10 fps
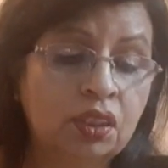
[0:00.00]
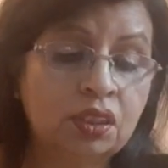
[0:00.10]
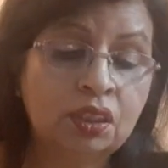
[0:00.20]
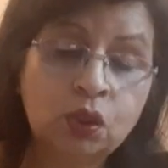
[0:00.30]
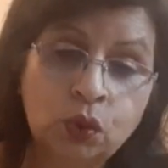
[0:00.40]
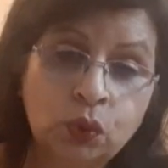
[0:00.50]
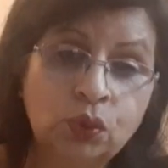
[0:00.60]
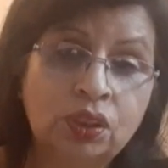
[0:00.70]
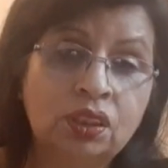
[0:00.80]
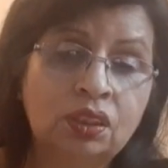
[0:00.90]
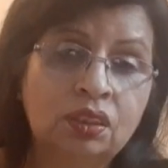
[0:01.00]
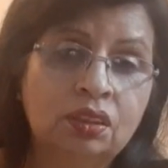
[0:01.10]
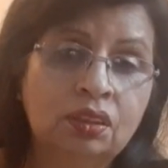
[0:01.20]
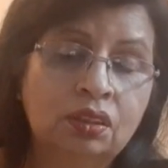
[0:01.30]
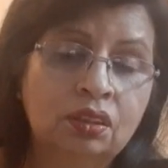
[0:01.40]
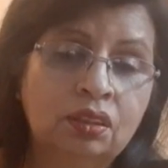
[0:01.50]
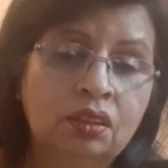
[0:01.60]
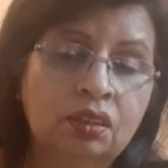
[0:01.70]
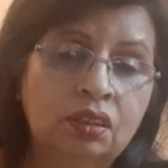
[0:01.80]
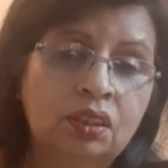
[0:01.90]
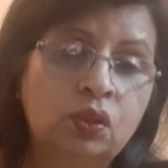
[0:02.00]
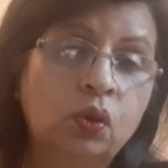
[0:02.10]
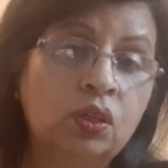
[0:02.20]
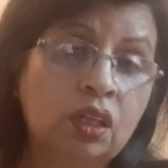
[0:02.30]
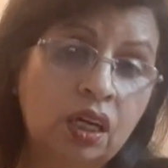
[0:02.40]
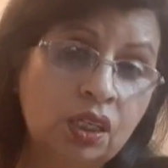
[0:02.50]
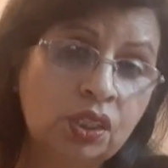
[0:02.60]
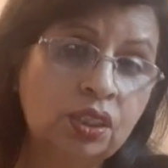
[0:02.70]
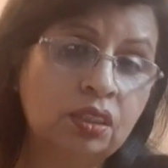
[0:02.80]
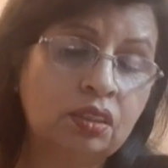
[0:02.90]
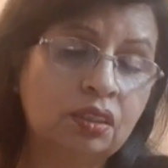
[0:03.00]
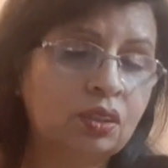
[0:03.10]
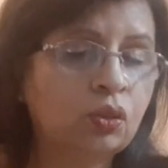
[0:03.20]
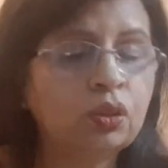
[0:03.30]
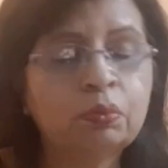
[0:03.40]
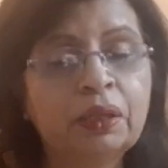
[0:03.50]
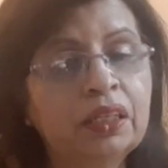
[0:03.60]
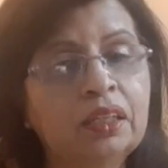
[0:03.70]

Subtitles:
the truth. It's called Akshar. It's got many